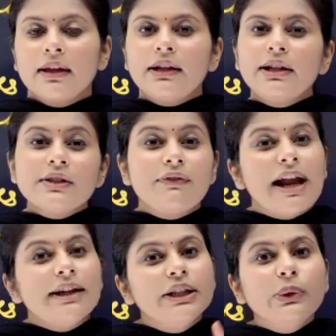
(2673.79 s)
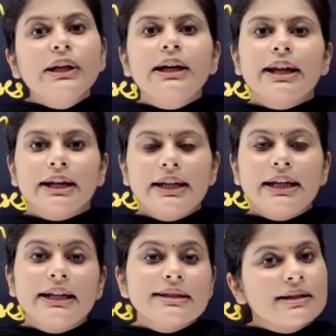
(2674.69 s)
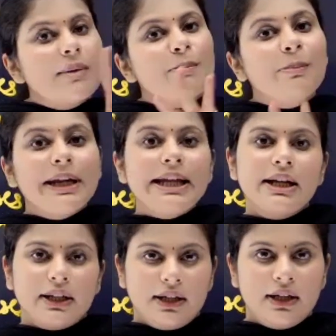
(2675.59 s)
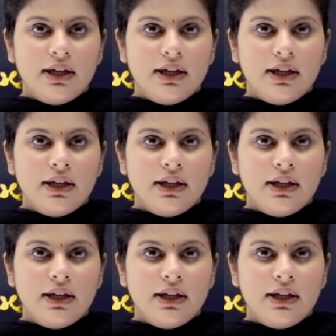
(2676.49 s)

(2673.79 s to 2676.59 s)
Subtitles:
It is valued correctly. It is complete.